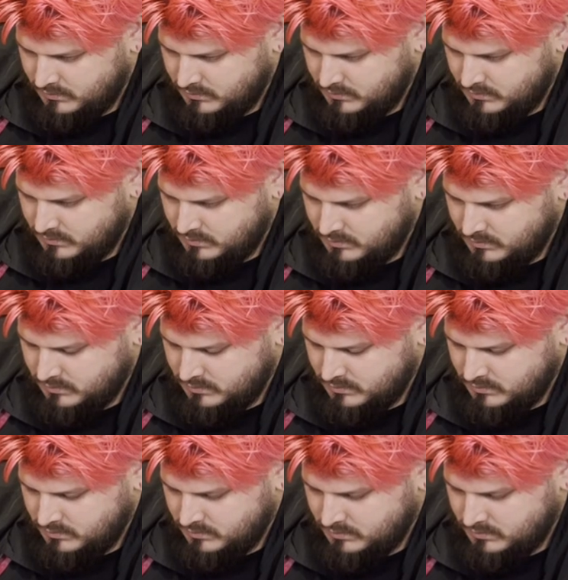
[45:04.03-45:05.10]

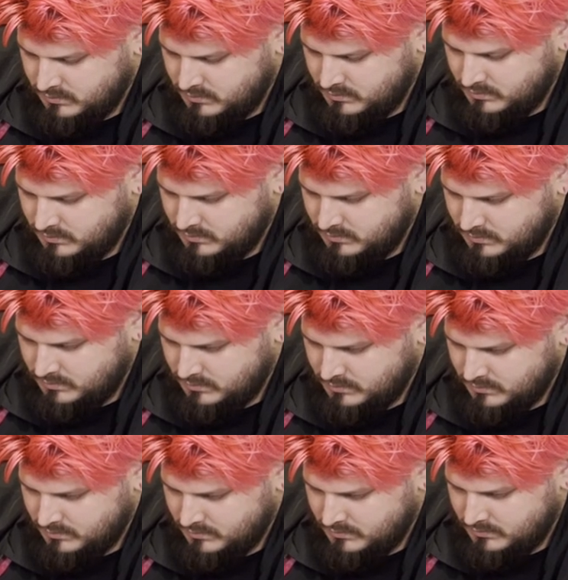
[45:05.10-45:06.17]

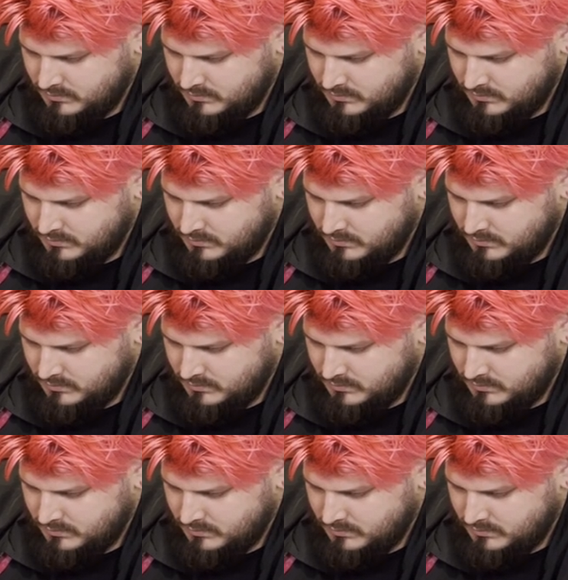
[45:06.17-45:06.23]
This person isn't speaking.